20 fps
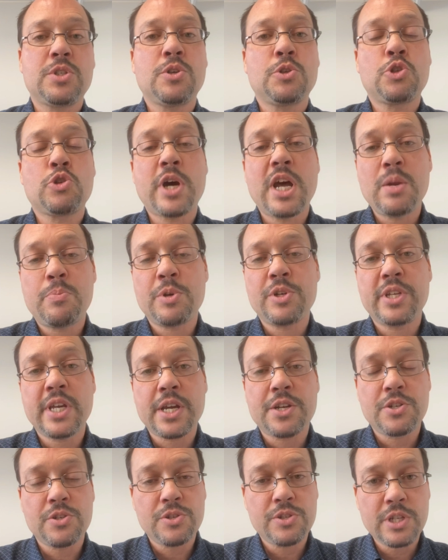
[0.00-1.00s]
So try to
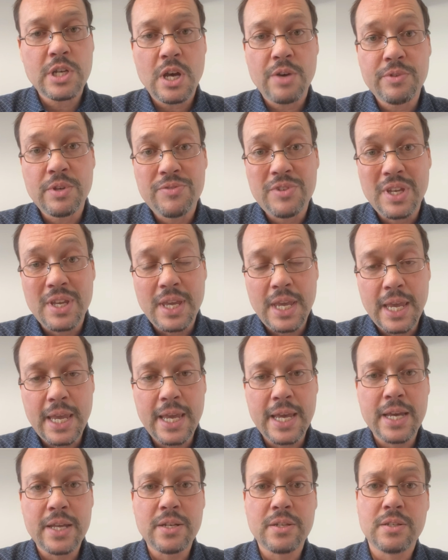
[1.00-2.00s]
protect yourself if you
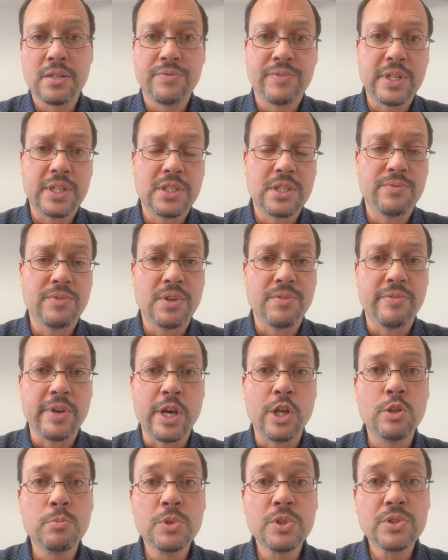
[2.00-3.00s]
can, if that's even
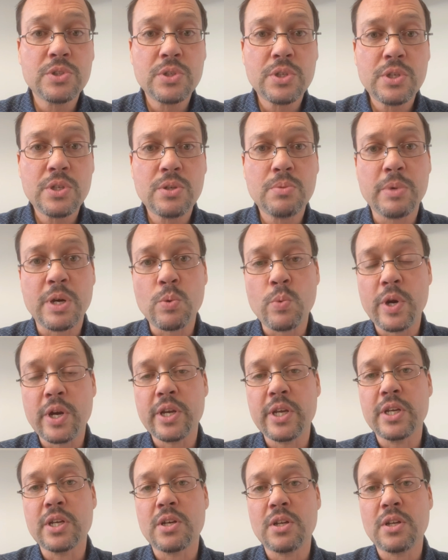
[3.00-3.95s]
available to you, by wearing